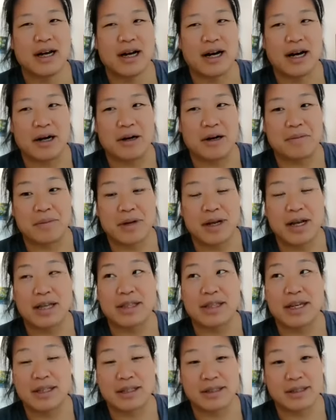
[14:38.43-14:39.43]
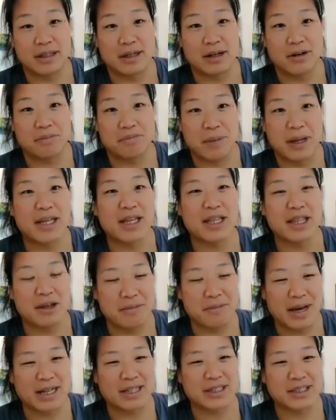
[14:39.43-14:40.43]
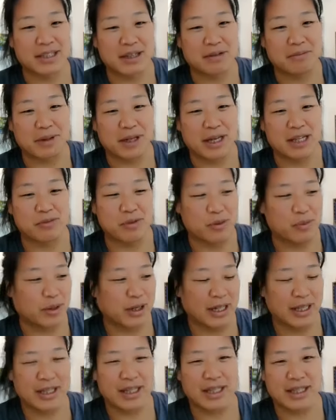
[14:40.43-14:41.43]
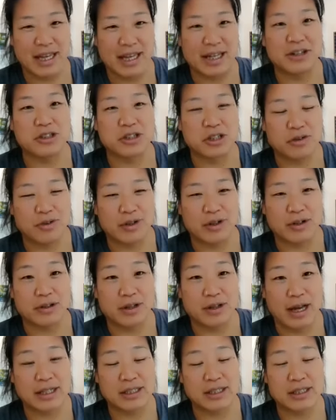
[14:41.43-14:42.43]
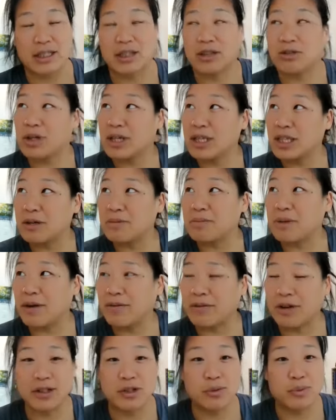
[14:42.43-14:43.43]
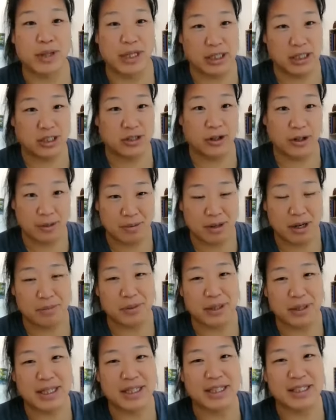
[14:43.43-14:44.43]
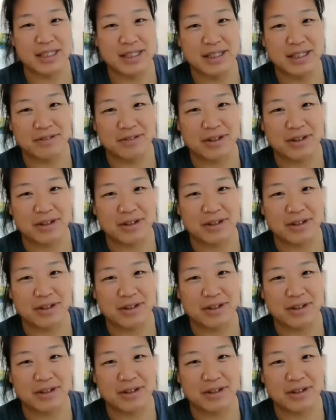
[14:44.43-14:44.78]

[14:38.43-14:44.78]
And then many of them actually, because we work, I think, in the energy field, actually 3 of them have gone to work at startup companies,